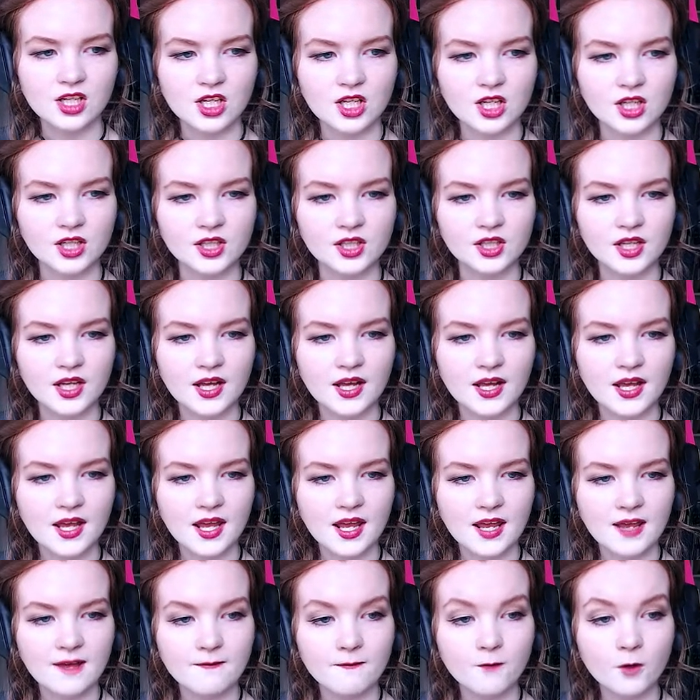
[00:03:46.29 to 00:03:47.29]
Here,
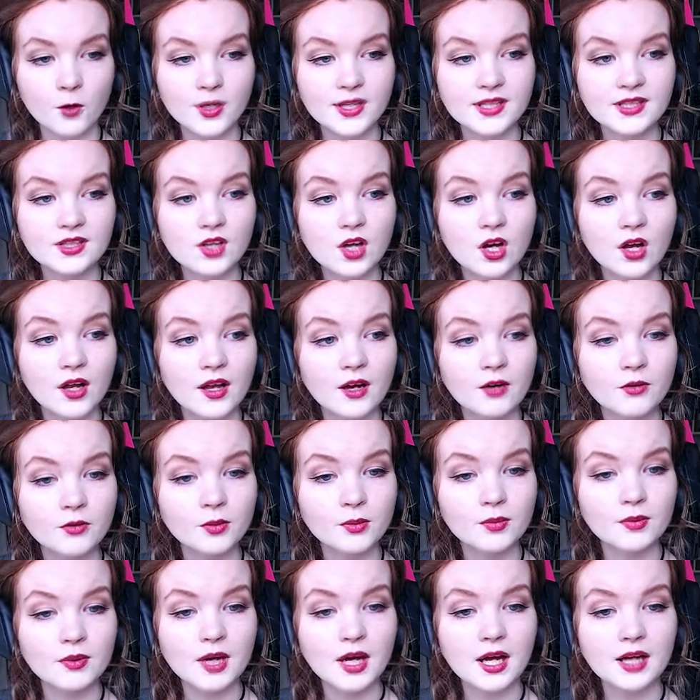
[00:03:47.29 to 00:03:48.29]
hear a voice call out
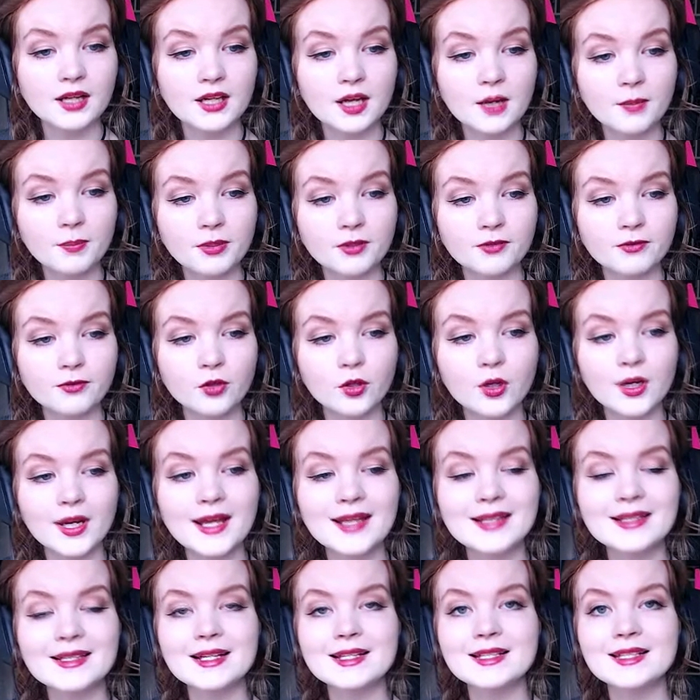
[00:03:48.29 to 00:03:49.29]
from an upper floor,
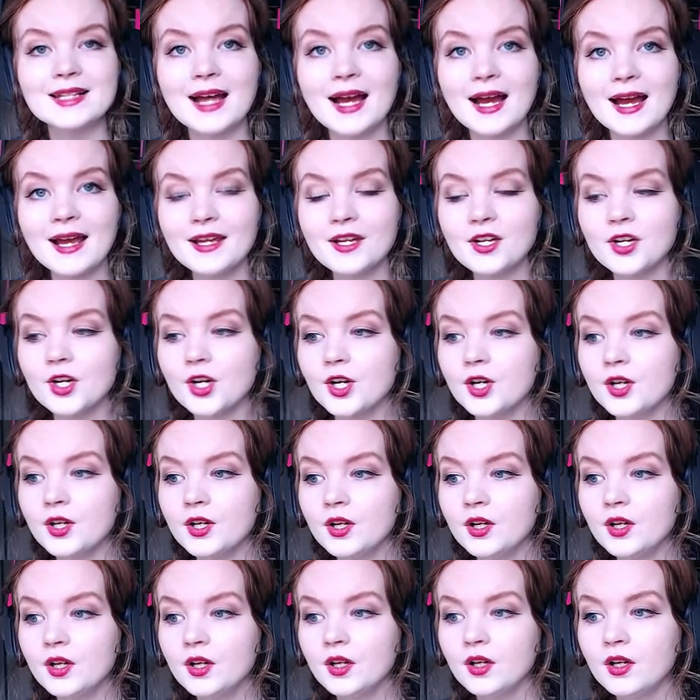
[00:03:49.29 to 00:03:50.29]
It's a tiger!